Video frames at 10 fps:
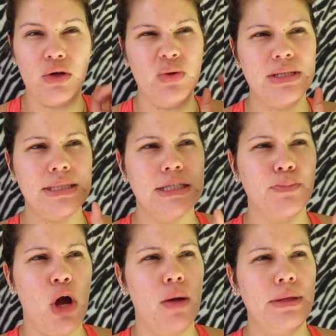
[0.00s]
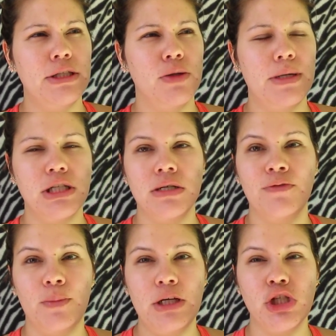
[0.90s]
know this is probably too much
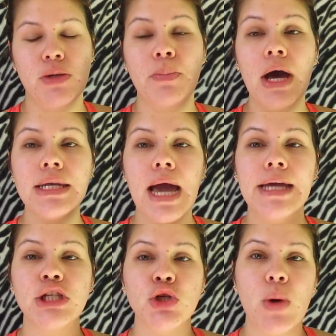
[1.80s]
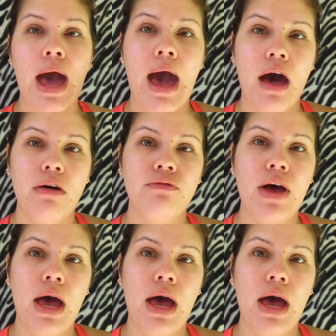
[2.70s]
information, but I do have